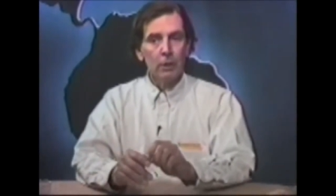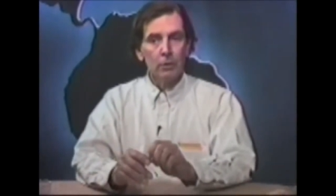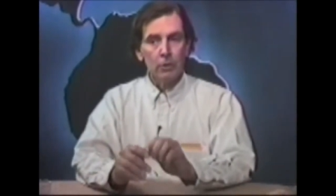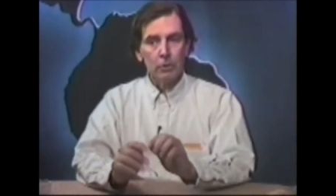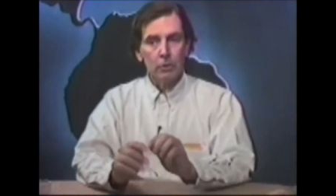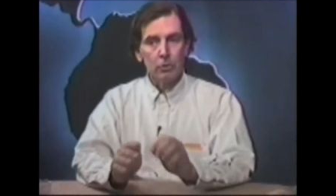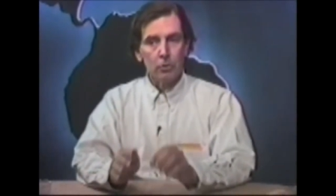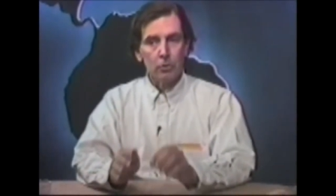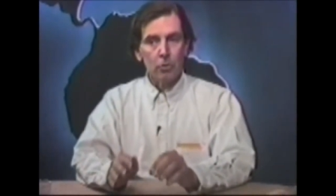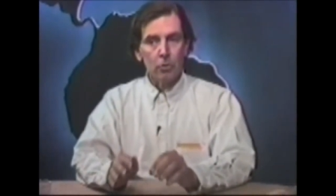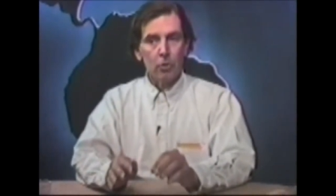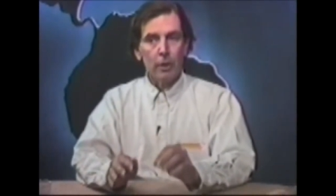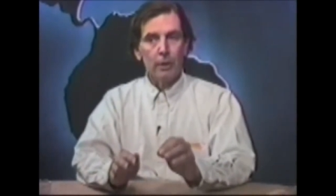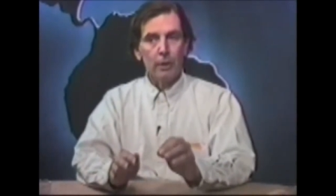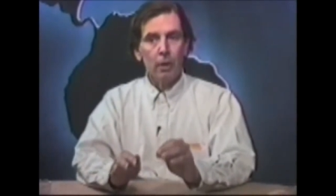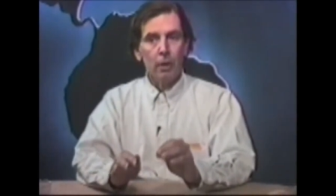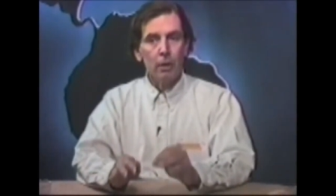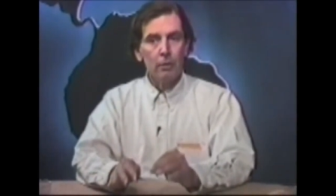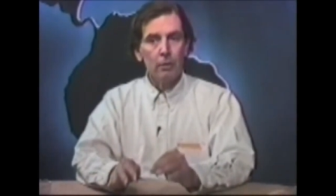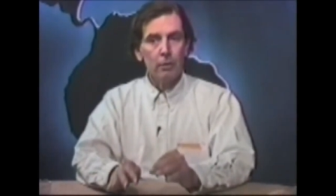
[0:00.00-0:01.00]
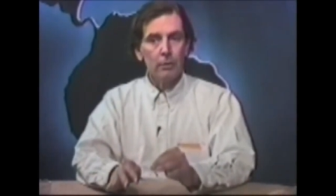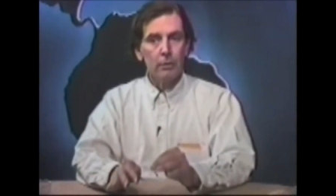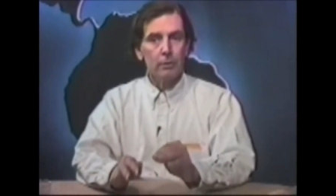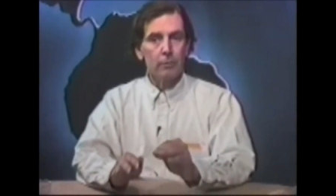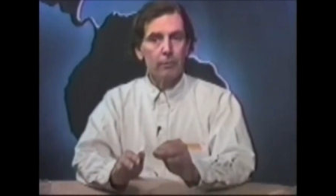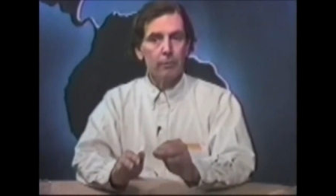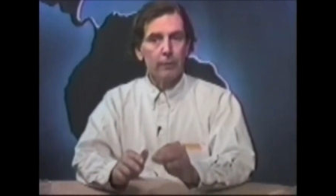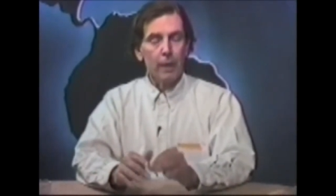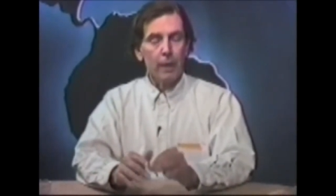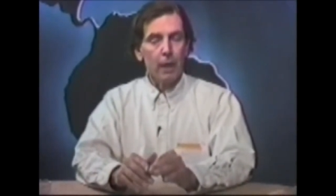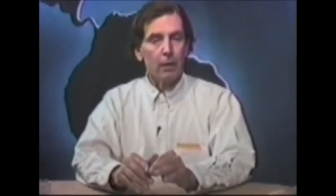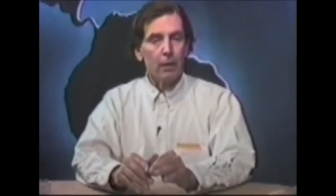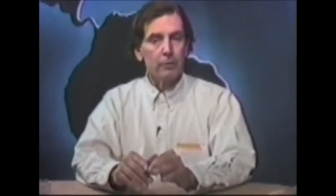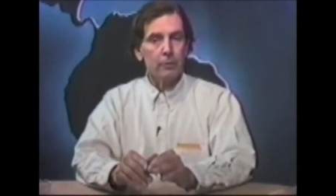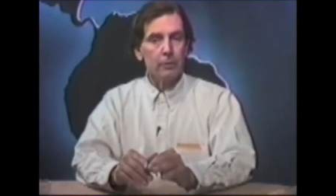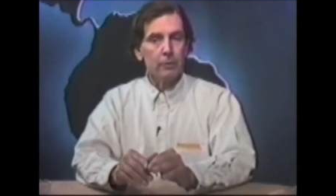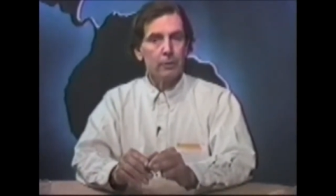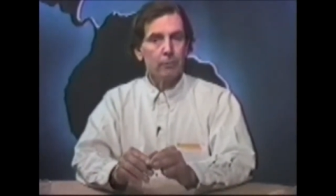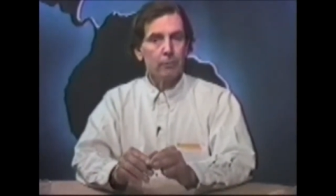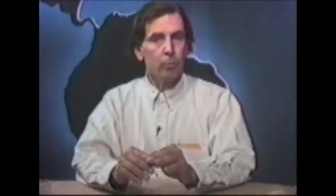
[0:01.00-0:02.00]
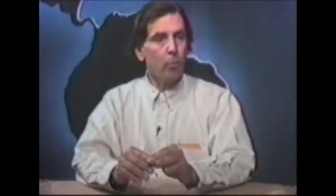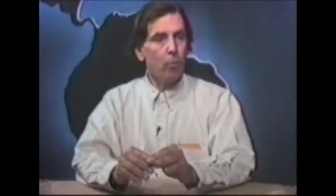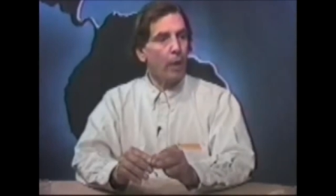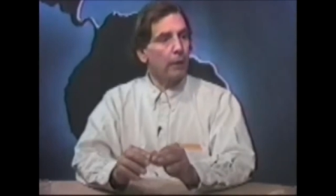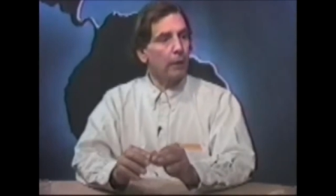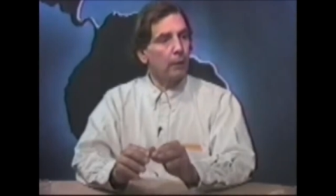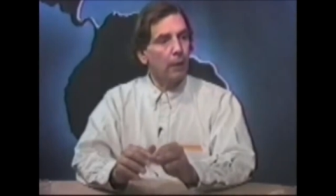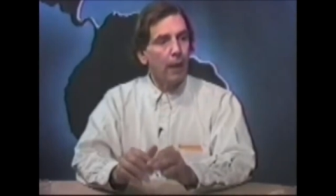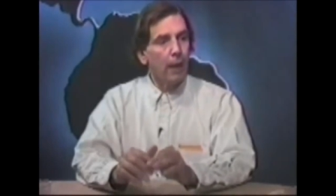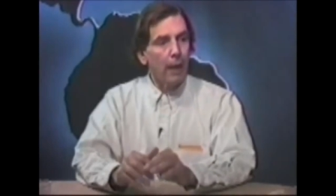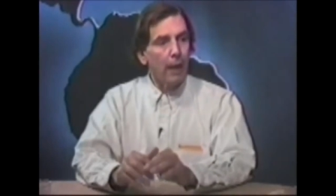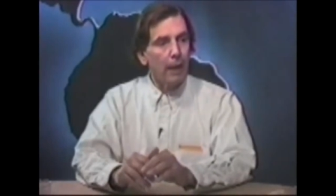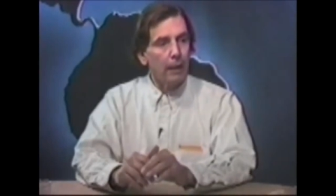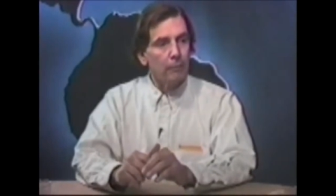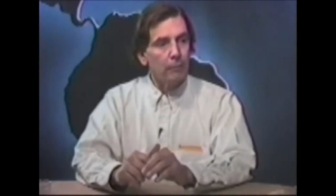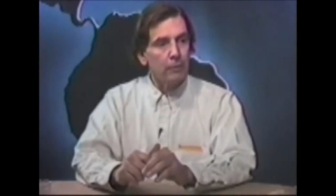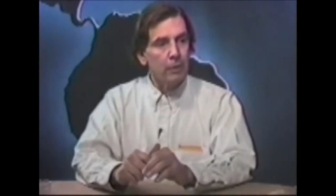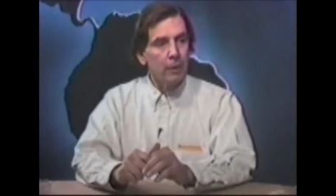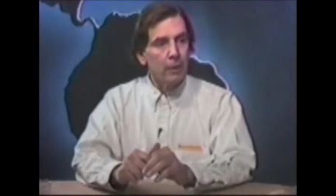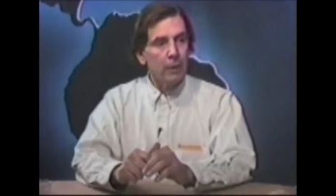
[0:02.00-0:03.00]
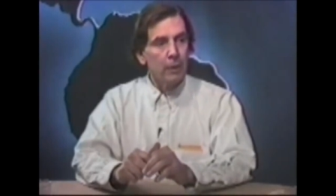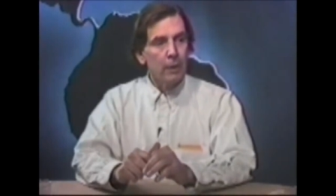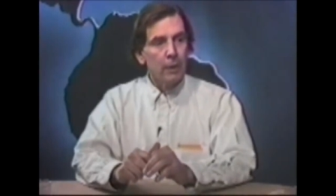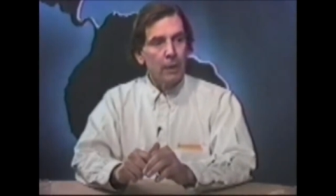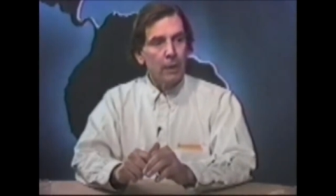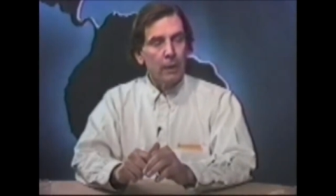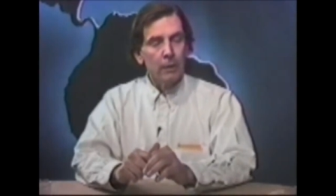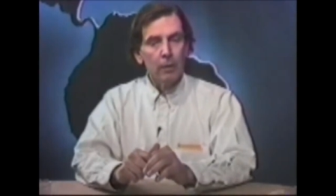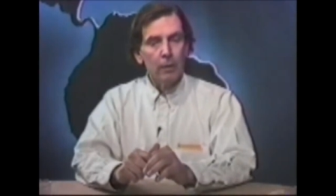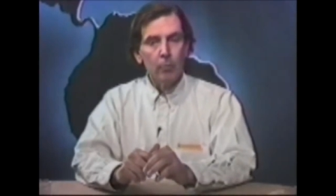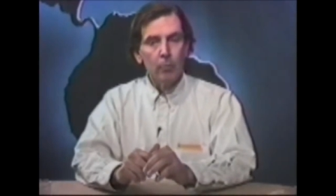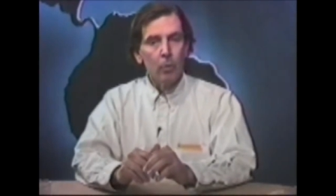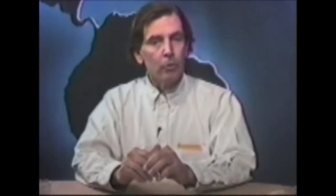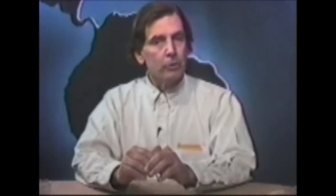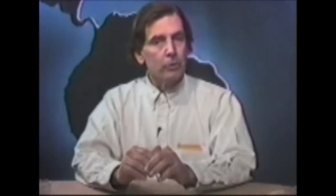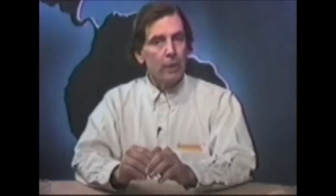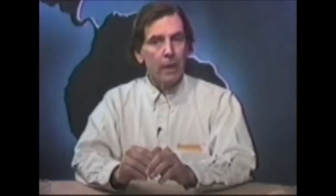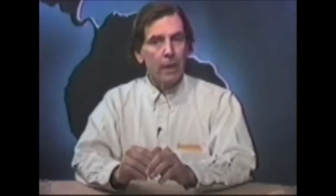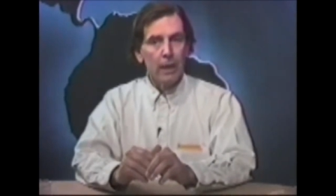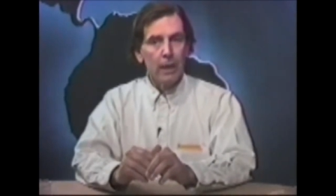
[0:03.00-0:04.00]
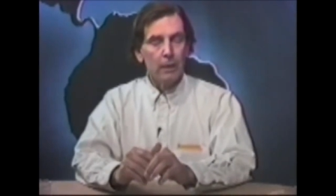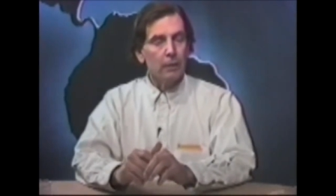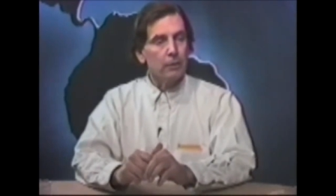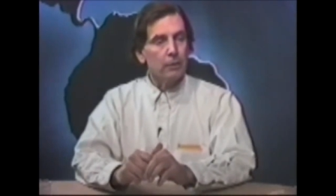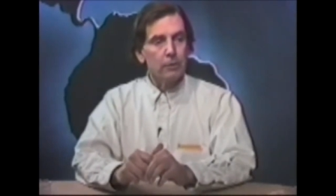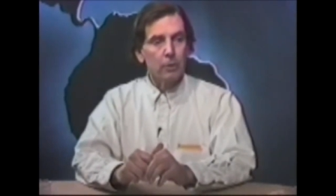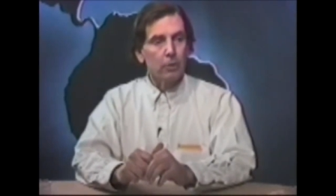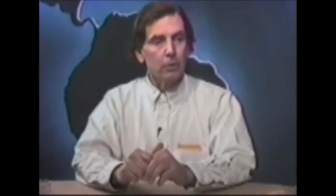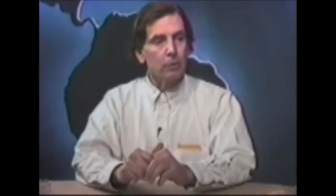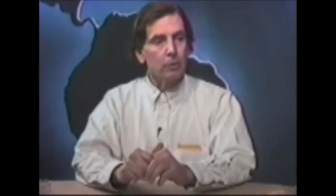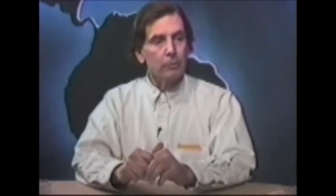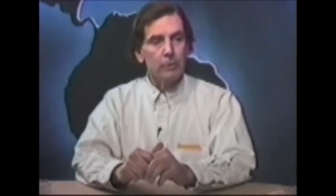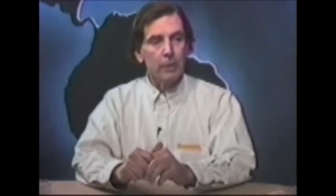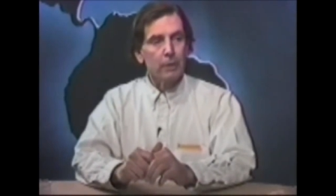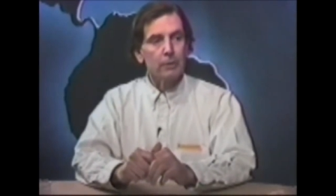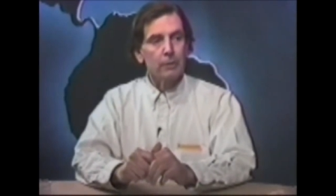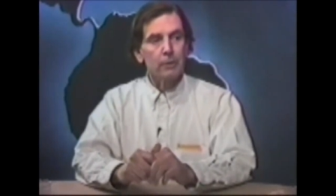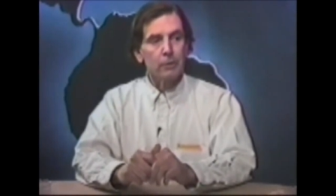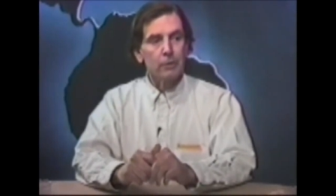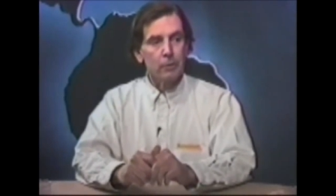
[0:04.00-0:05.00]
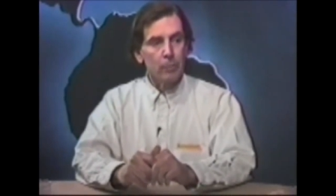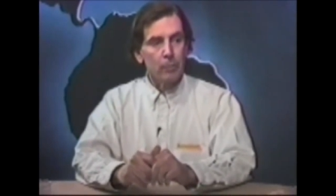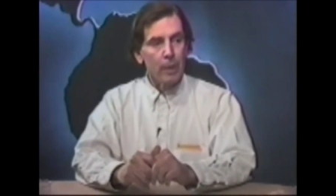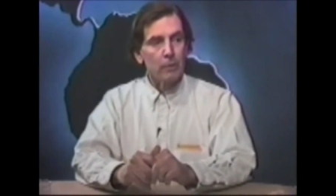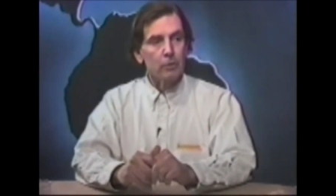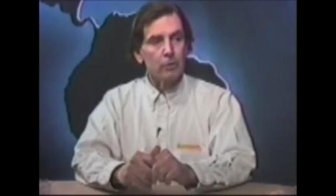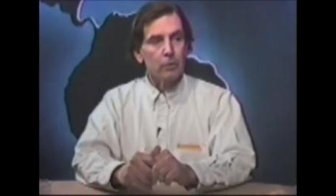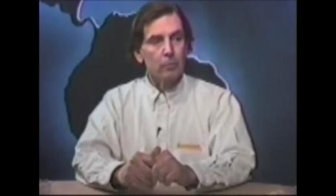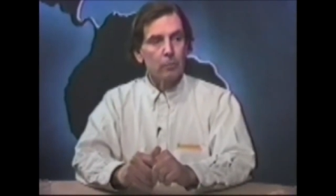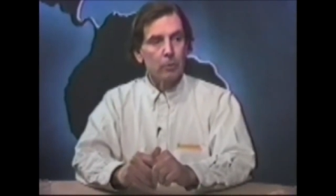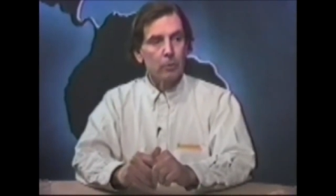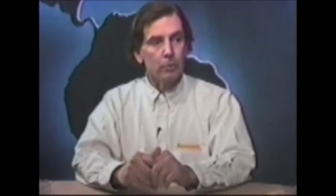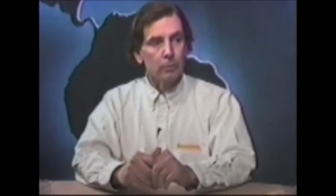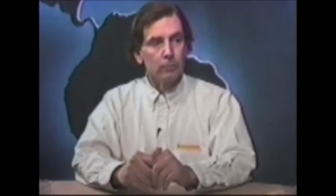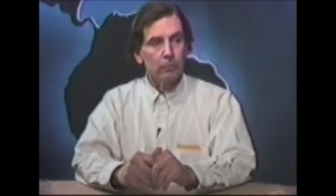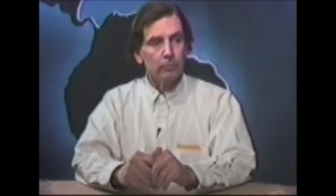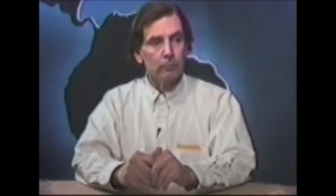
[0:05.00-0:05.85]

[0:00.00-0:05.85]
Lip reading: destroyed hundreds of thousands of white lives in the most heinous circumstances imaginable.